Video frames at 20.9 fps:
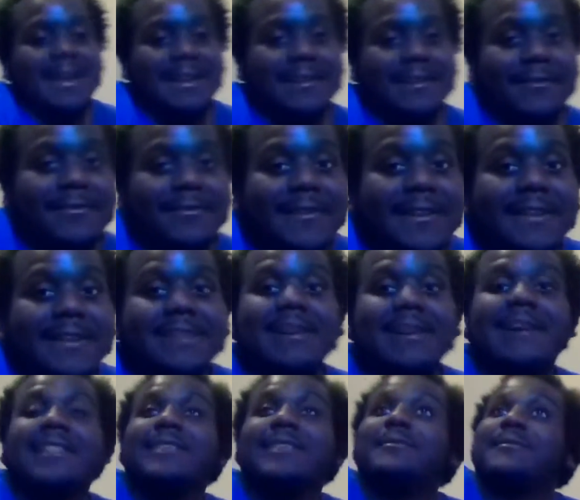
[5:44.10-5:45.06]
the Infinity
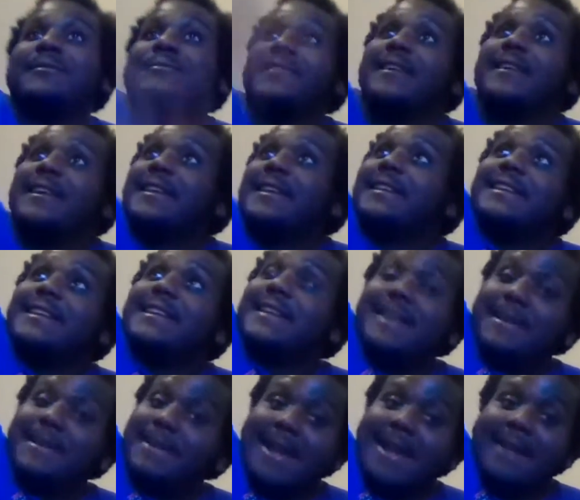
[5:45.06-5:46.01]
Gauntlet when freaking
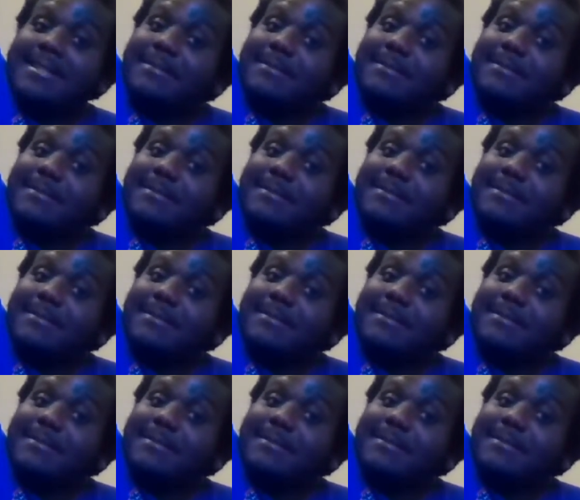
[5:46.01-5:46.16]
Captain